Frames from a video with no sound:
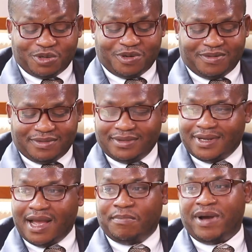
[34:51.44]
Sure.
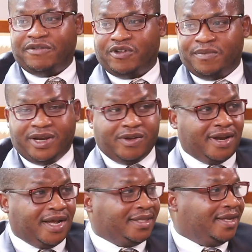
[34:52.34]
Apart from any
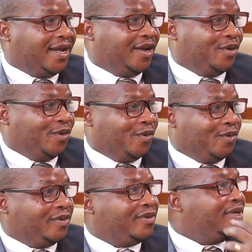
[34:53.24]
other thing, I
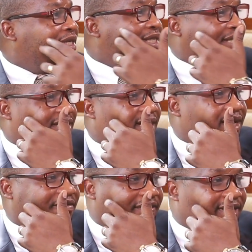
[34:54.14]
know she's
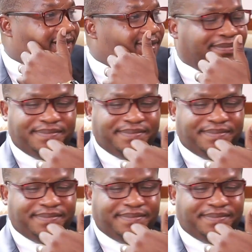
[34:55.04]
delivering.